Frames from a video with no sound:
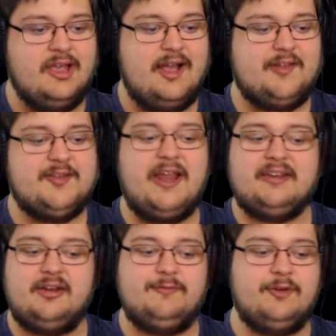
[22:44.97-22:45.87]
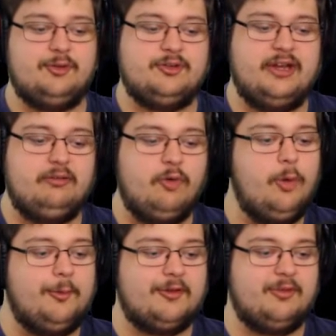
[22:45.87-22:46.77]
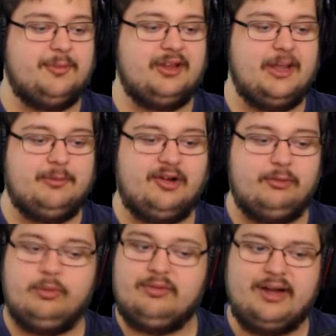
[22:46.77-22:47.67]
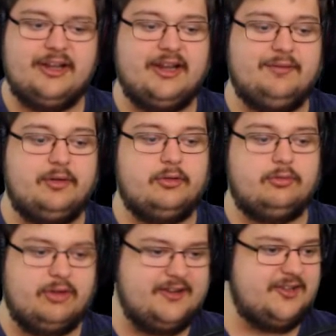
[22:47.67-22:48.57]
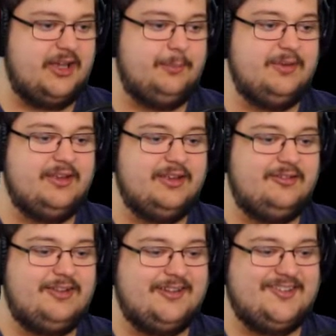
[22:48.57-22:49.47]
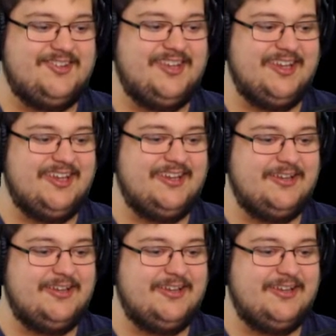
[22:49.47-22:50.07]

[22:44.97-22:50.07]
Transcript: I snagged an official dating rulebook from the library. We're ready to have a great time. Let's see.